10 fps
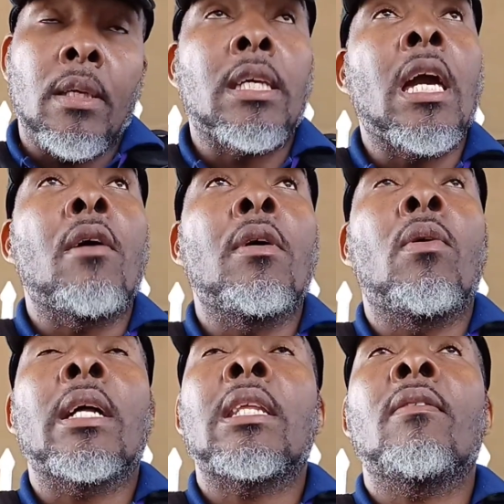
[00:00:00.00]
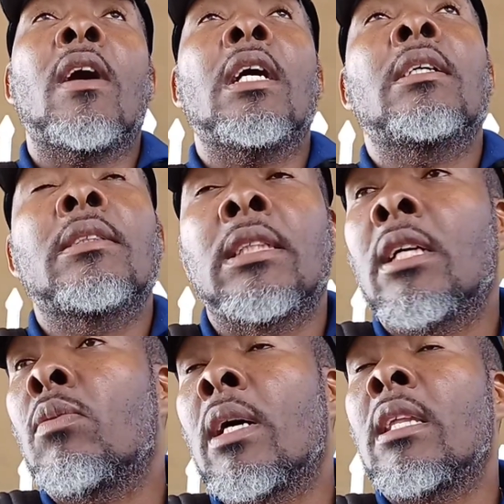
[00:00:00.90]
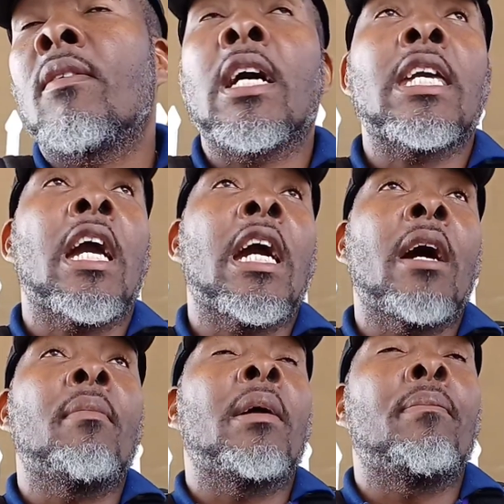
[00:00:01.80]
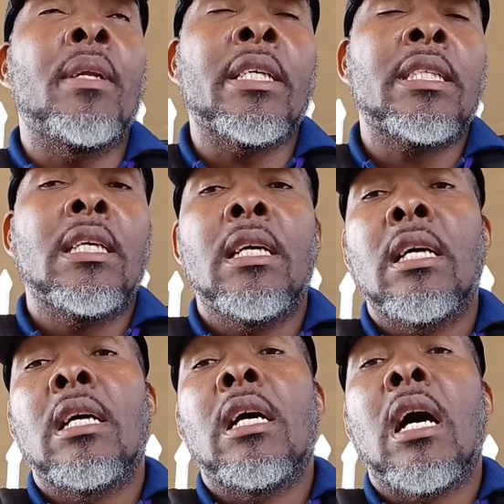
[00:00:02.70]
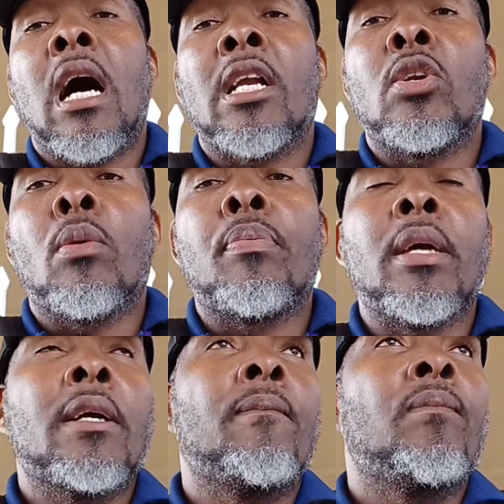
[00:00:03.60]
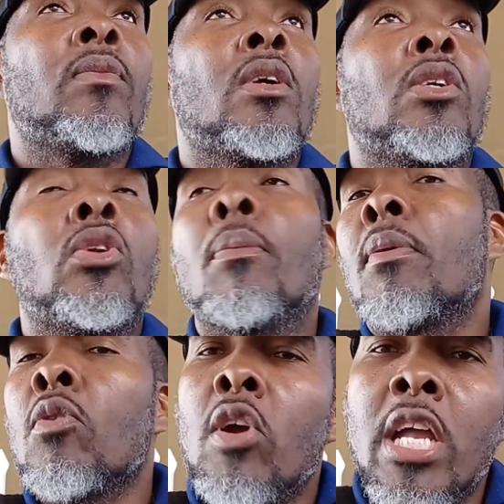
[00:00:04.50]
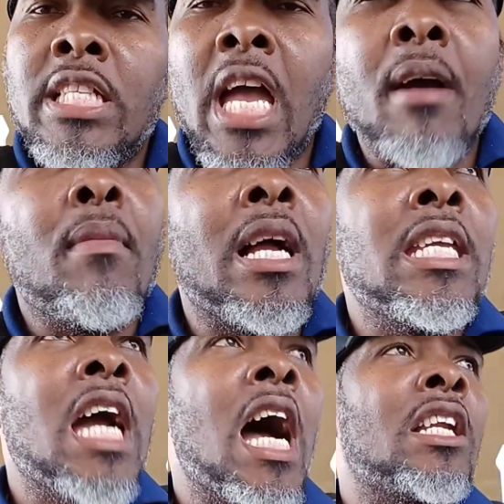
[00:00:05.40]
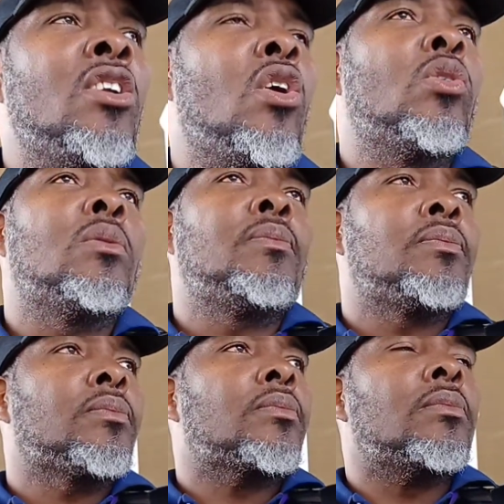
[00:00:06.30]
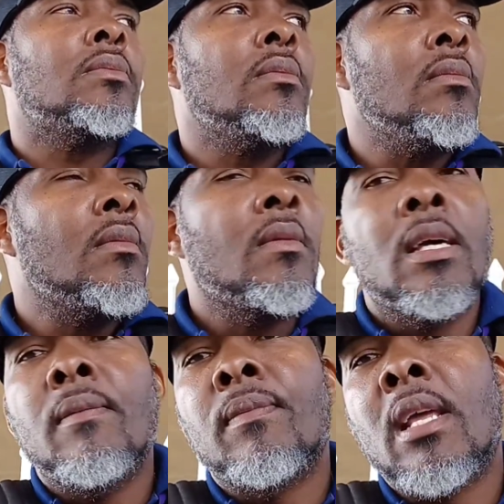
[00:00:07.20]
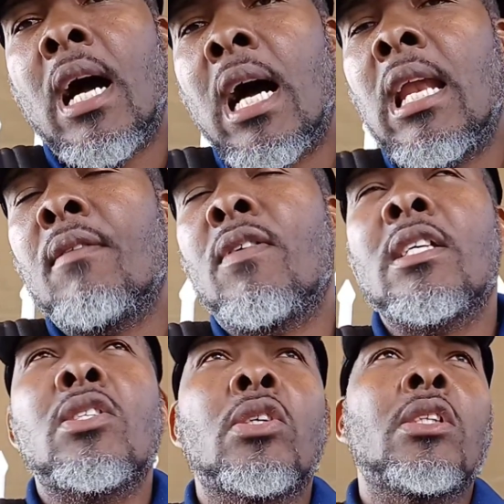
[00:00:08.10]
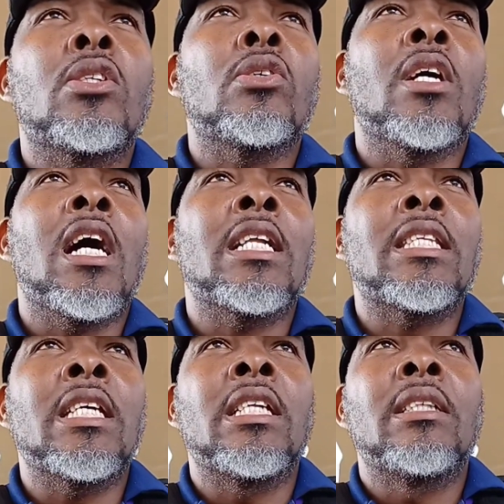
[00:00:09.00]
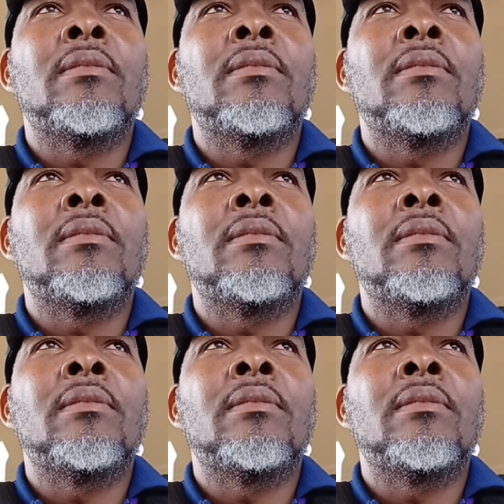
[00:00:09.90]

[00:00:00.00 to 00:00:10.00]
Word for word: carry whatever Get whatever and carry him man place. And duppy, duppy. reach high man yard now. All of a sudden to rotted.